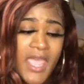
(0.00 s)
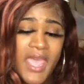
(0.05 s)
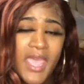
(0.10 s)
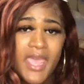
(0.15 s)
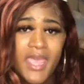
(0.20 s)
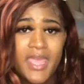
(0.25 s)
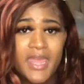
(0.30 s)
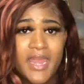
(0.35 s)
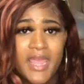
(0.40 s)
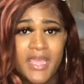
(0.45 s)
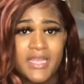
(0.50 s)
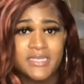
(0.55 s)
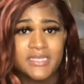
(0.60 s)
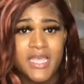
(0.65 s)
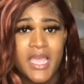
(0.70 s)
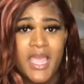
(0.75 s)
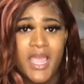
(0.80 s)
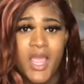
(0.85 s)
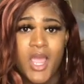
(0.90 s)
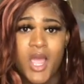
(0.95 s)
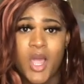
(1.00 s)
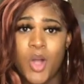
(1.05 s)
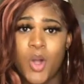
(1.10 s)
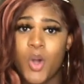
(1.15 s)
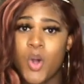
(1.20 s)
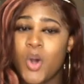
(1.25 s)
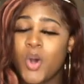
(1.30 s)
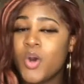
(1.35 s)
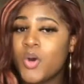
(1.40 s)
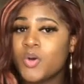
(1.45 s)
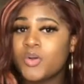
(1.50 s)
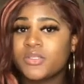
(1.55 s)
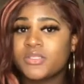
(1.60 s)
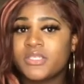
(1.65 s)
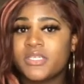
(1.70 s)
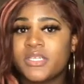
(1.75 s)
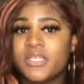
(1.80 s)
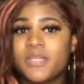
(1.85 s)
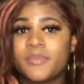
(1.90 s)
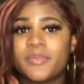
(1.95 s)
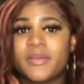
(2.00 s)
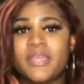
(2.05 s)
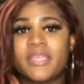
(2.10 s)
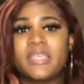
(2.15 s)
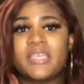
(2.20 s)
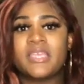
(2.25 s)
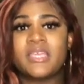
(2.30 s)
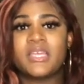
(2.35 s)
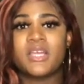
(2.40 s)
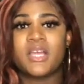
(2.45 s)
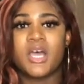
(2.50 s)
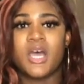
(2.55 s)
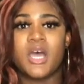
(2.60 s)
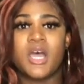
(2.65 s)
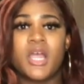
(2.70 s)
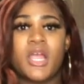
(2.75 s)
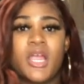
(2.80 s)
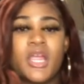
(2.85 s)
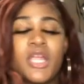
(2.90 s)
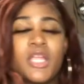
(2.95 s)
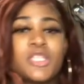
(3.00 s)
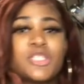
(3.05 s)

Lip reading: and as I got older, but here are